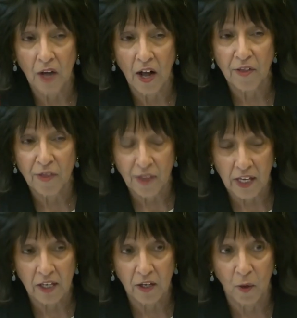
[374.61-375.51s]
I
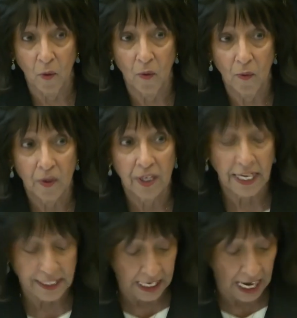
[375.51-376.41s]
think you're
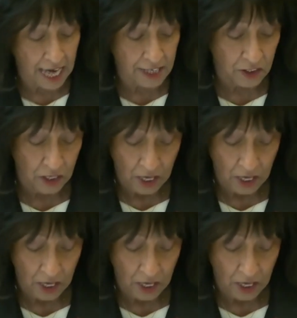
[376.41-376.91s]
getting at,